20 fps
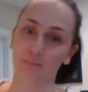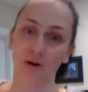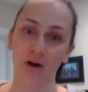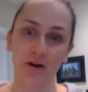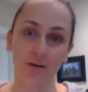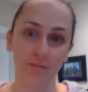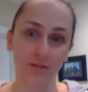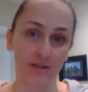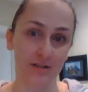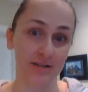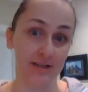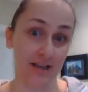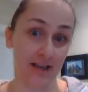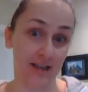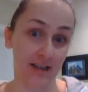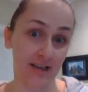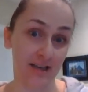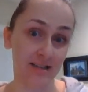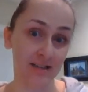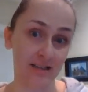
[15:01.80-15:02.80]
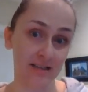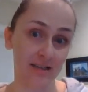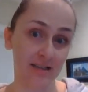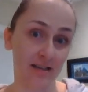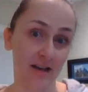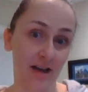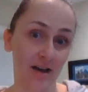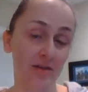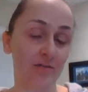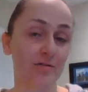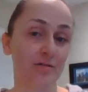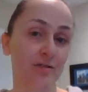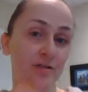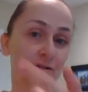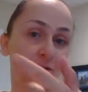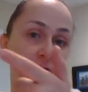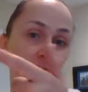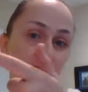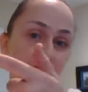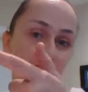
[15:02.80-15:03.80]
bottom looks like this now, so
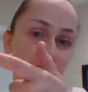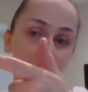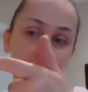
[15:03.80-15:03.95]
you do